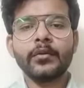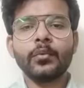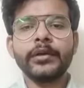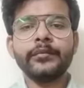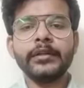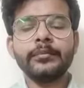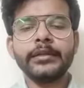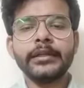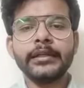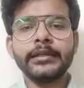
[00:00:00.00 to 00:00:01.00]
One will
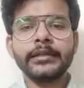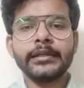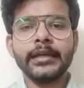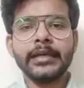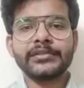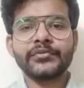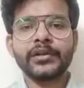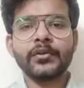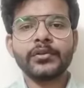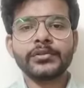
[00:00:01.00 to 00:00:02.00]
be in the
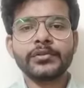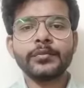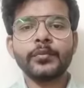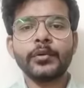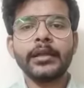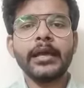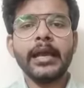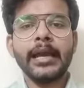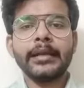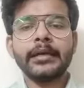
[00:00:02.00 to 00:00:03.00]
string constant pool
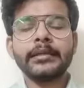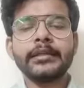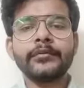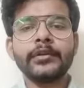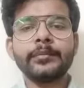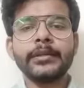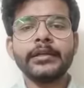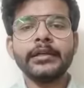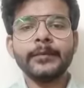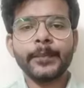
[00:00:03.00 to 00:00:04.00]
and another will be
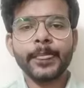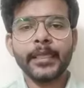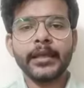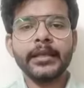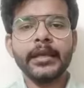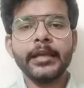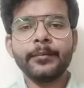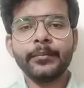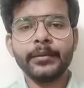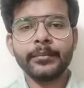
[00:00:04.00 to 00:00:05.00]
in a
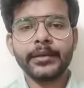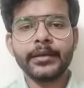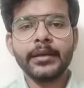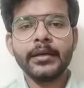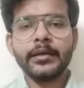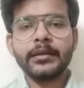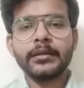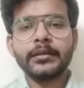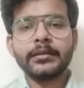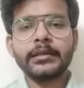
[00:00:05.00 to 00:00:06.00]
heap memory.
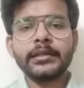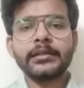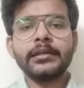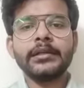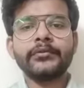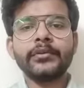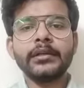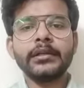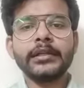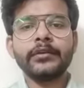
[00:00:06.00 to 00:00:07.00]
The
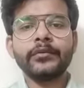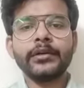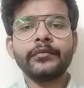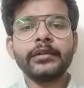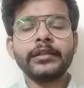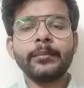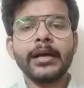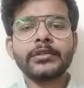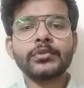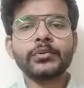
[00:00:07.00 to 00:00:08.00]
literal keyword will
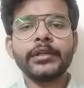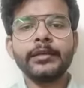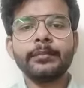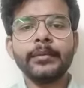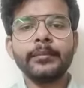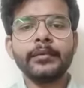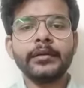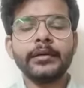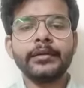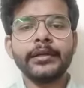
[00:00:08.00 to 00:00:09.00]
pass to the heap
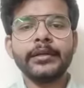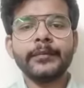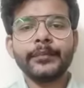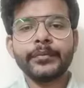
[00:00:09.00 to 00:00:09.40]
memory.